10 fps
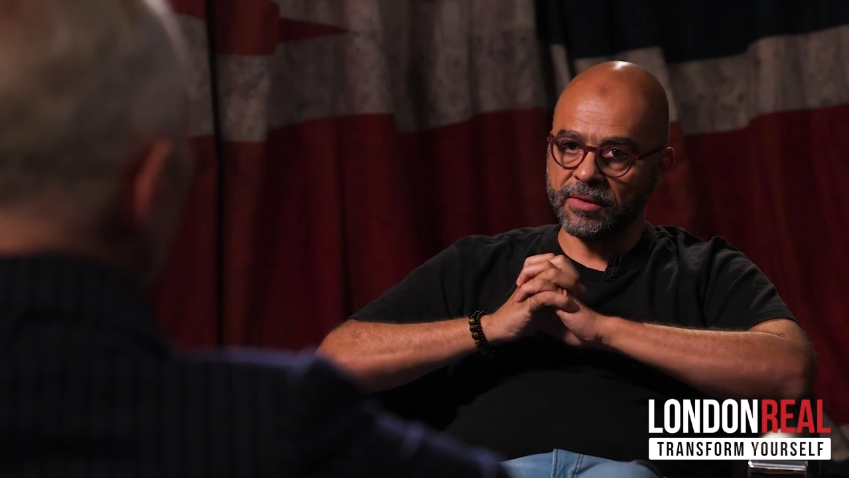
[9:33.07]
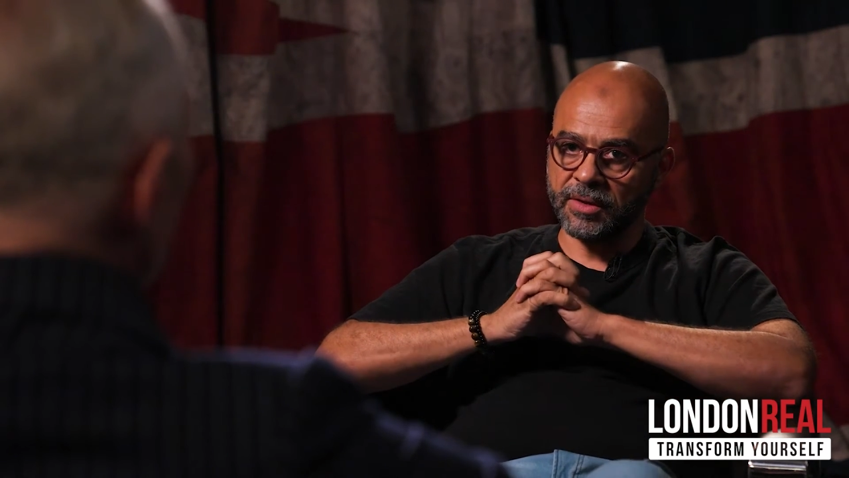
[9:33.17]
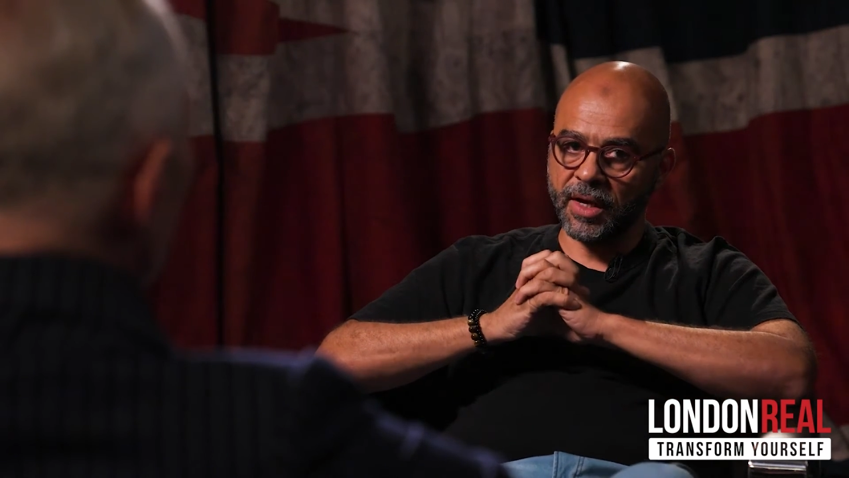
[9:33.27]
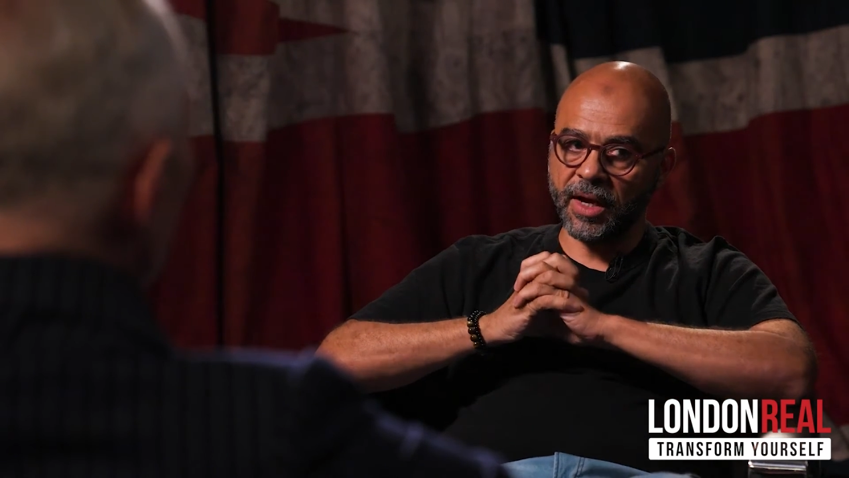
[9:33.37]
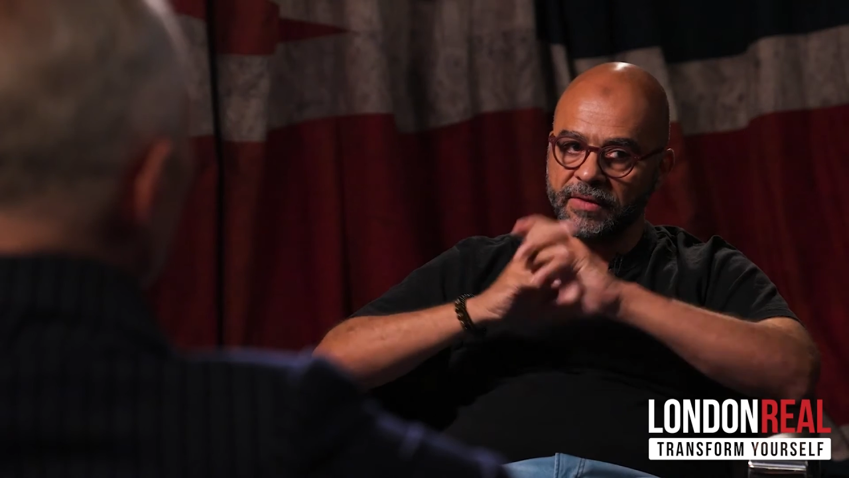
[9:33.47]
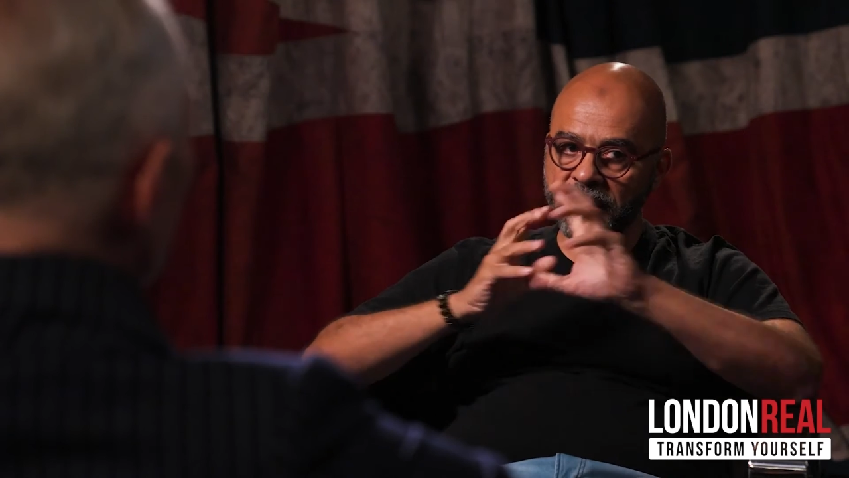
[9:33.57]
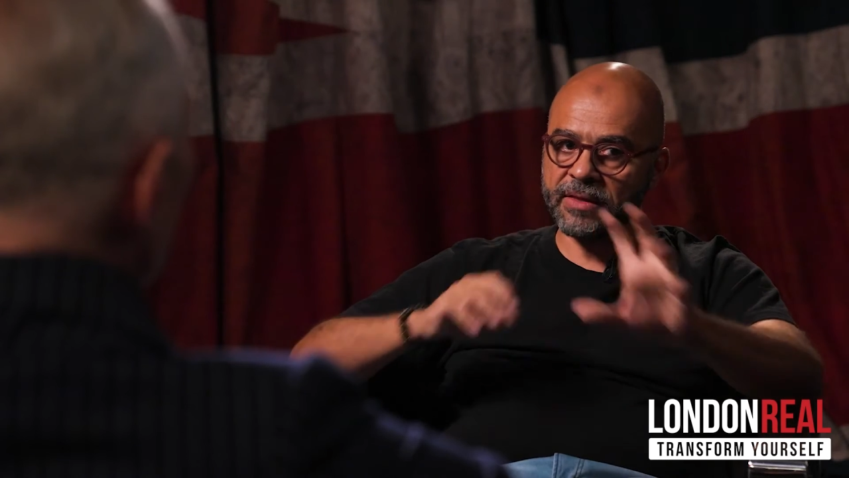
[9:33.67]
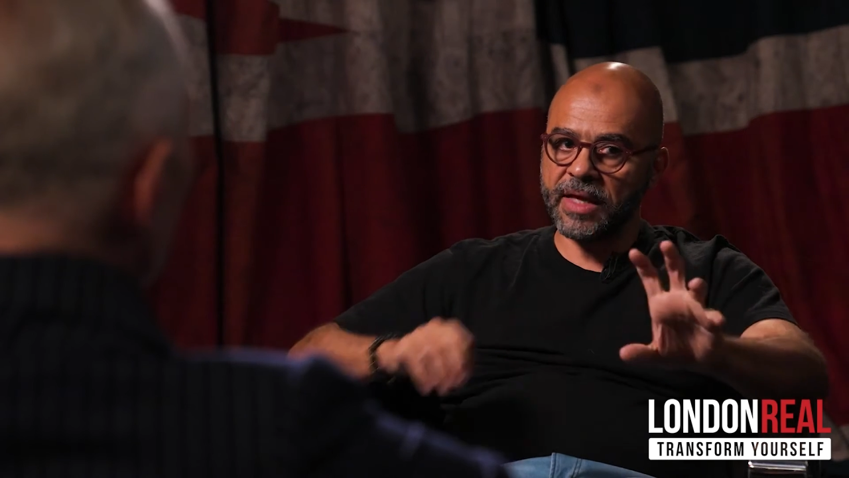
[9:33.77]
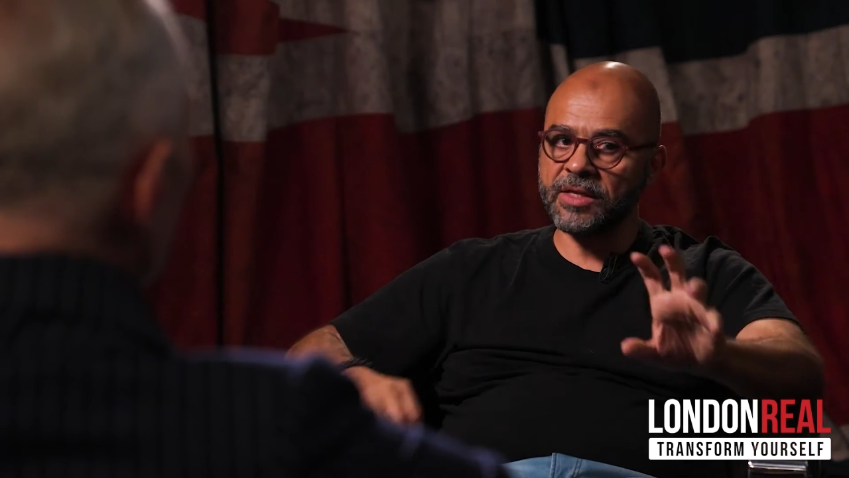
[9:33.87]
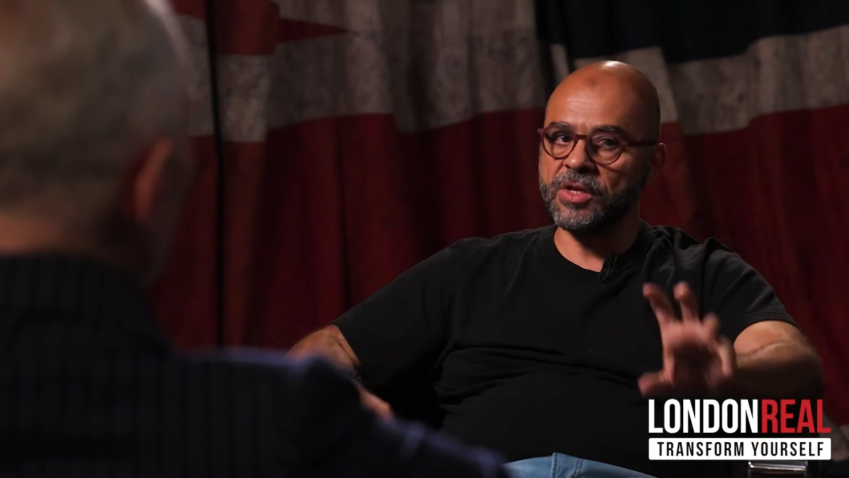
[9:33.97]
Yeah, I
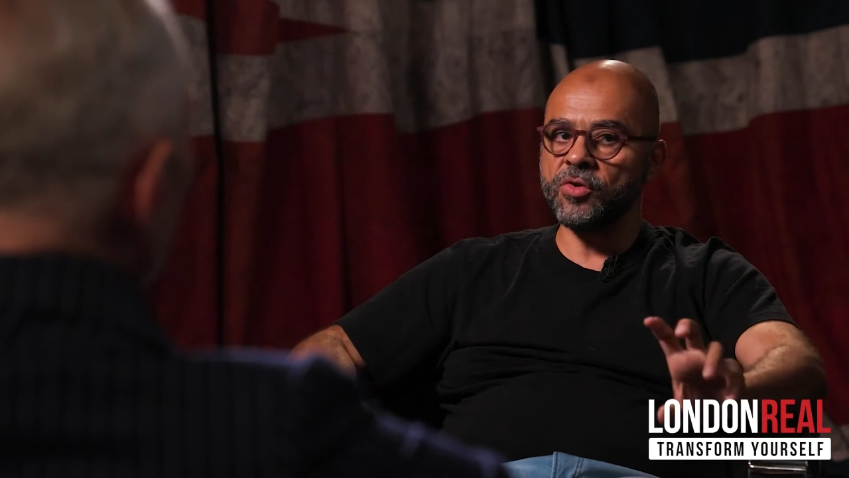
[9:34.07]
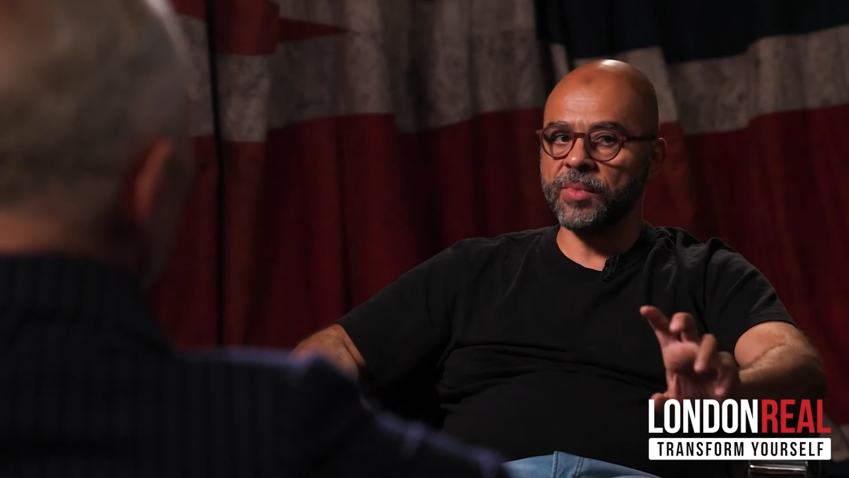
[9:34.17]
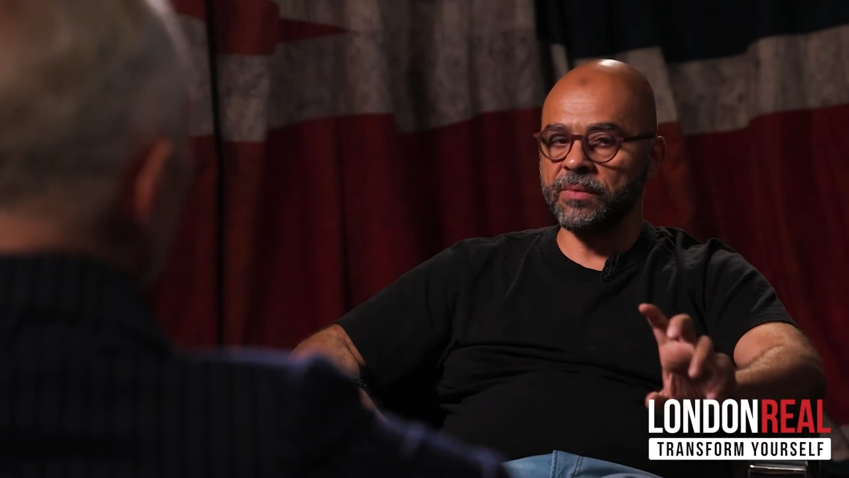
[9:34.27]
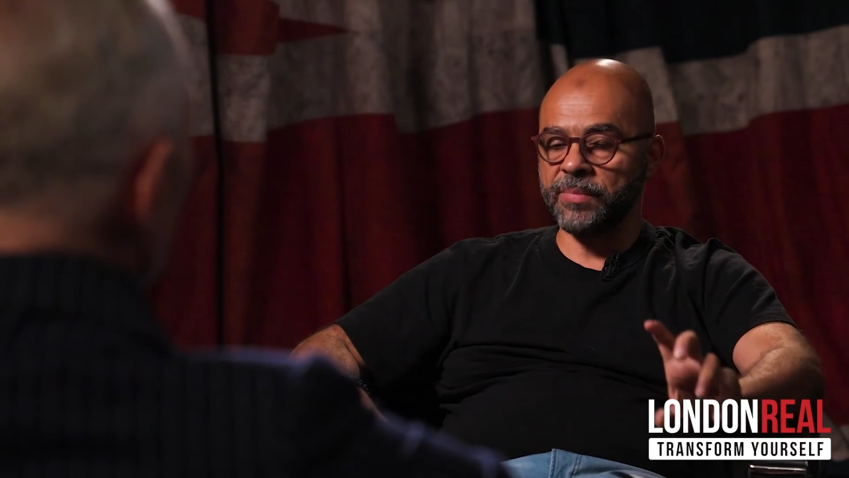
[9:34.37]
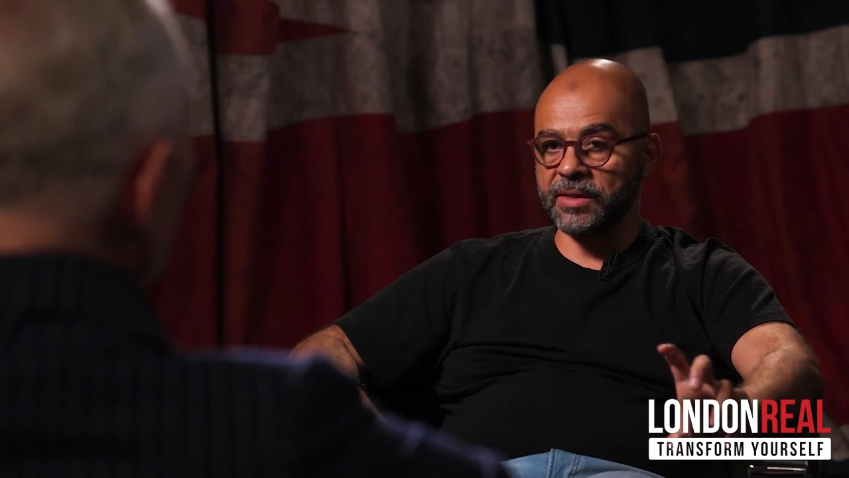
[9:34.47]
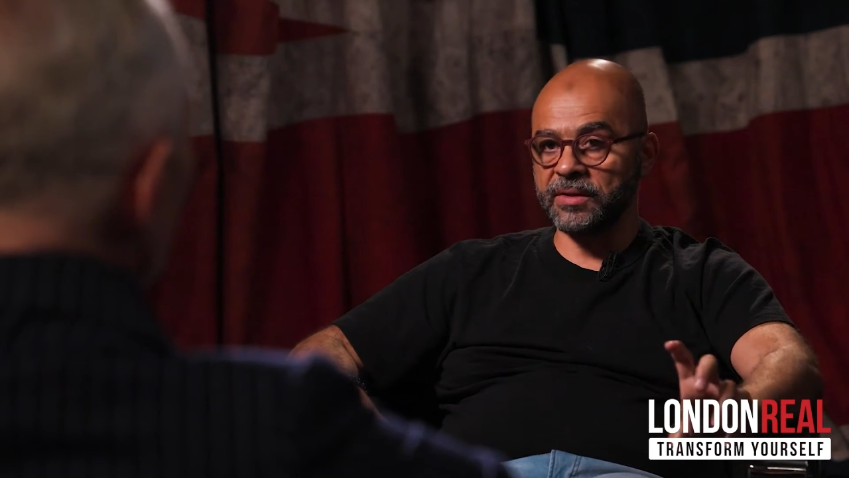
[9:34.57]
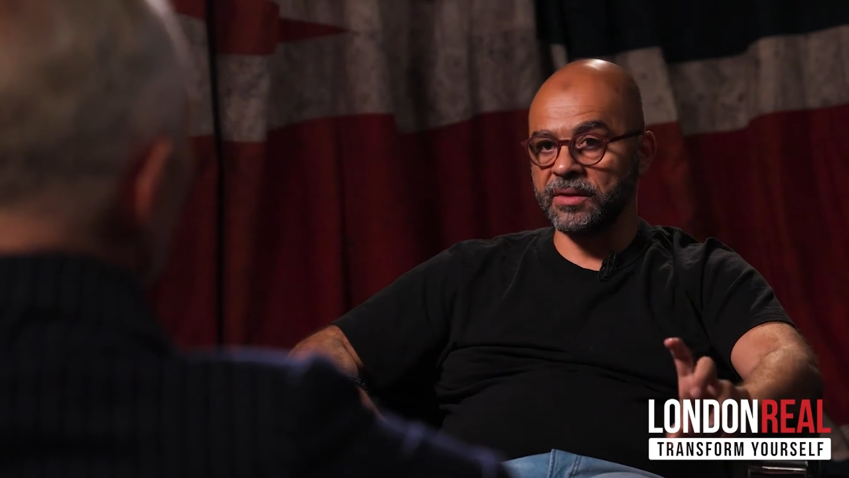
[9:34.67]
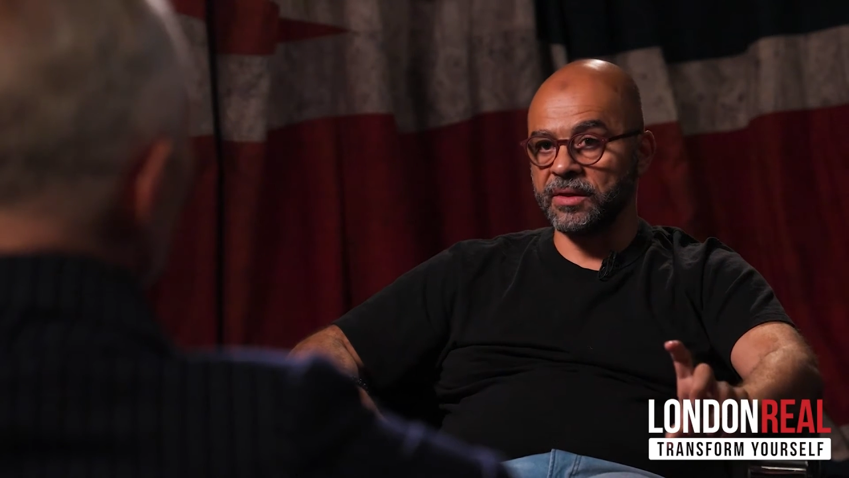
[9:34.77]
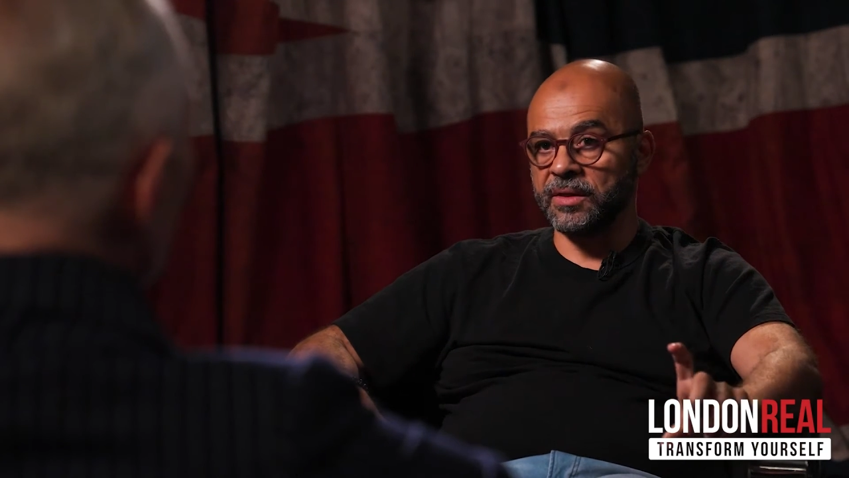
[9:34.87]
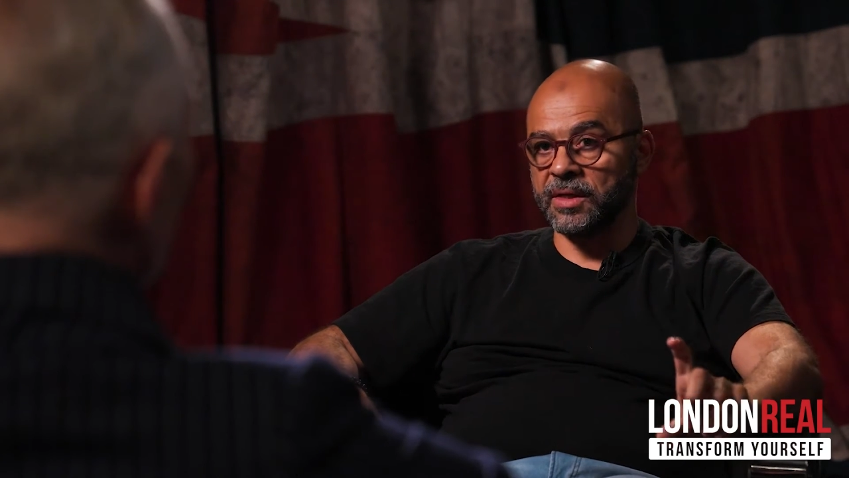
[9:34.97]
think that human
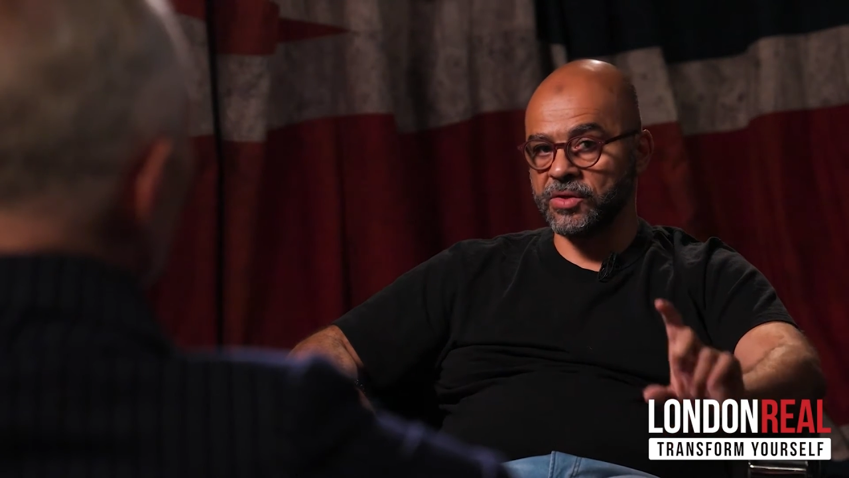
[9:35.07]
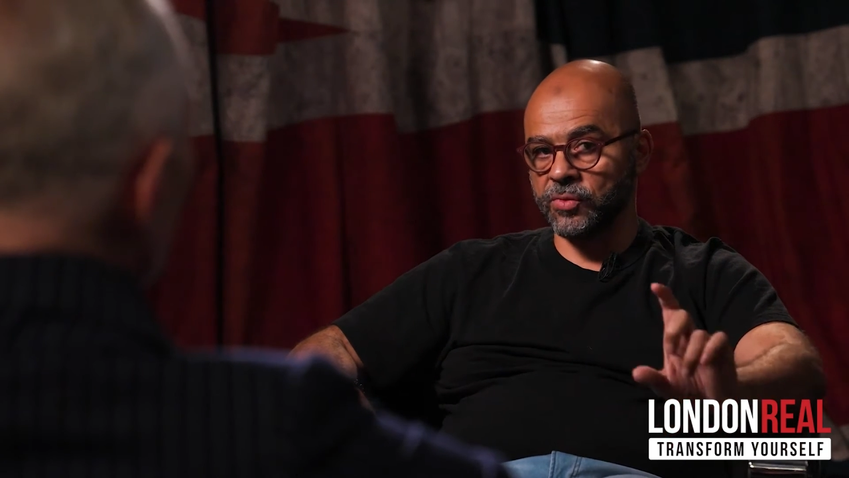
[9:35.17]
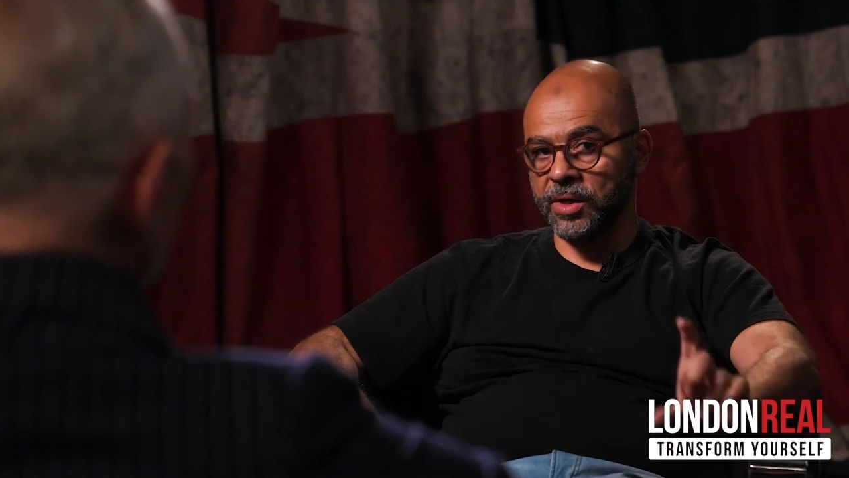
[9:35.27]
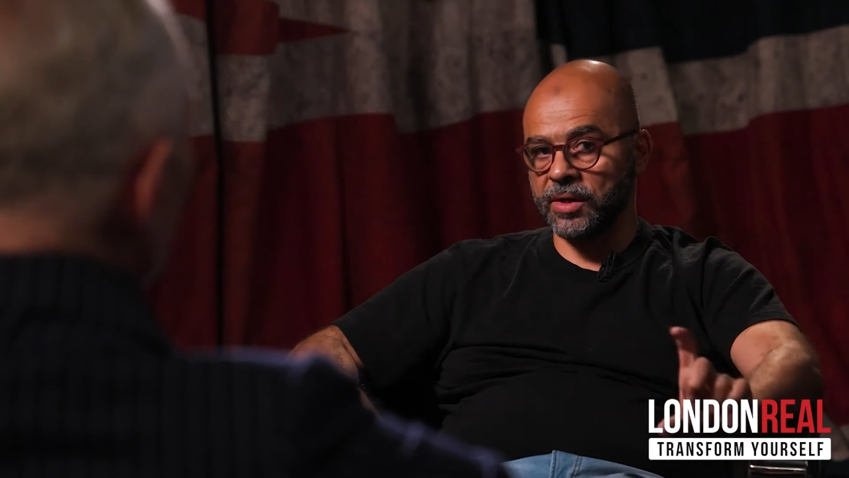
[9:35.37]
bit is